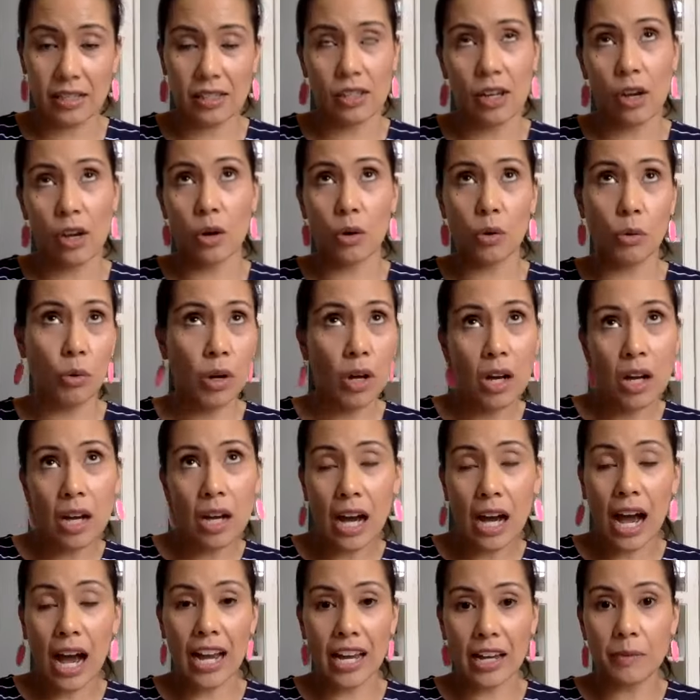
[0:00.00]
So
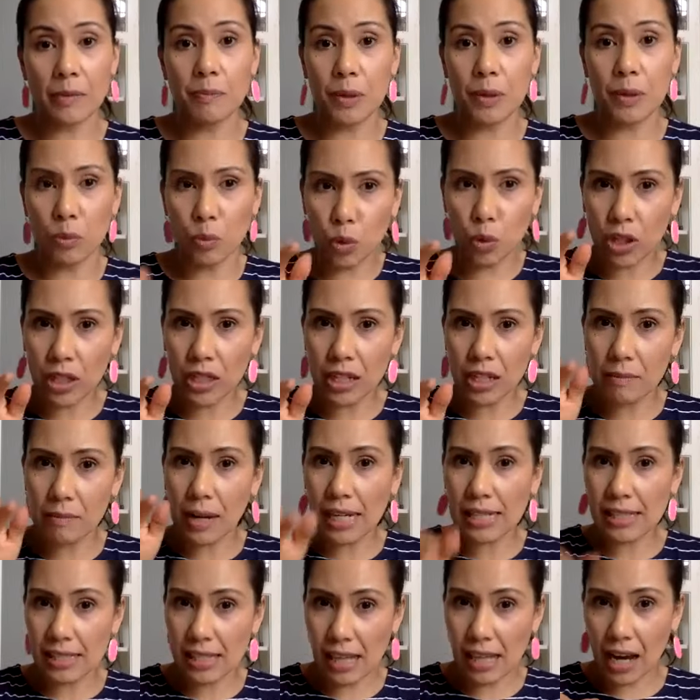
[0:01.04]
I had been working my
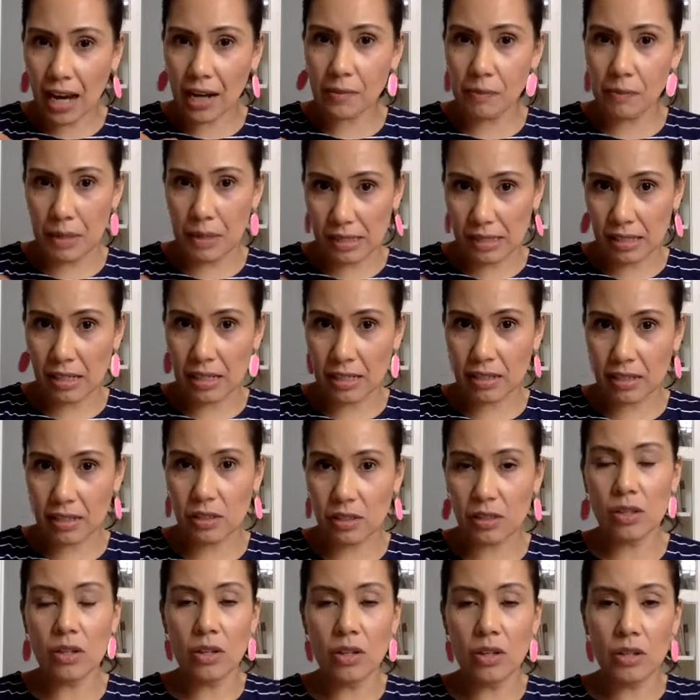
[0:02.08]
side business
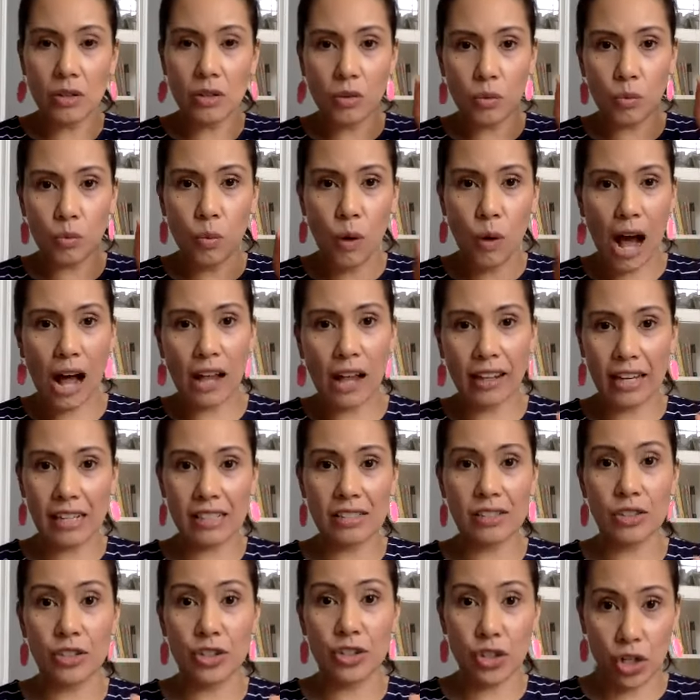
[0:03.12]
while as
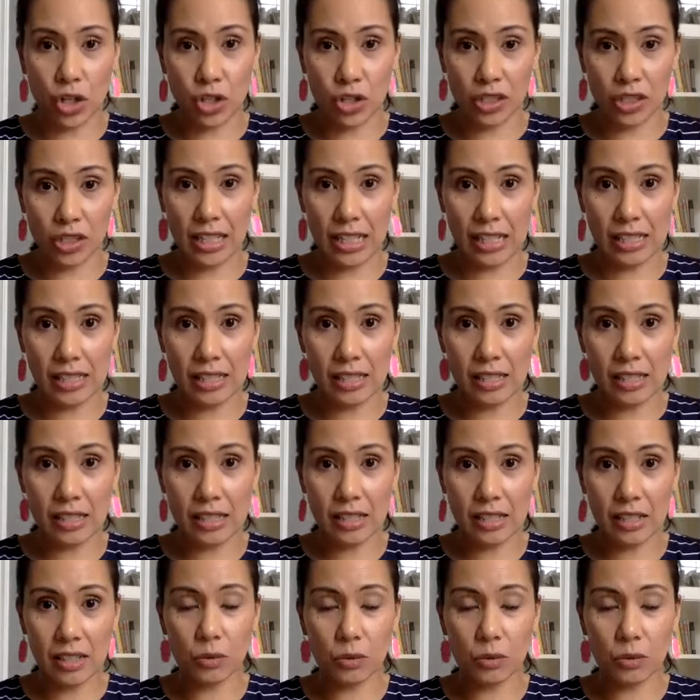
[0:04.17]
a journalist,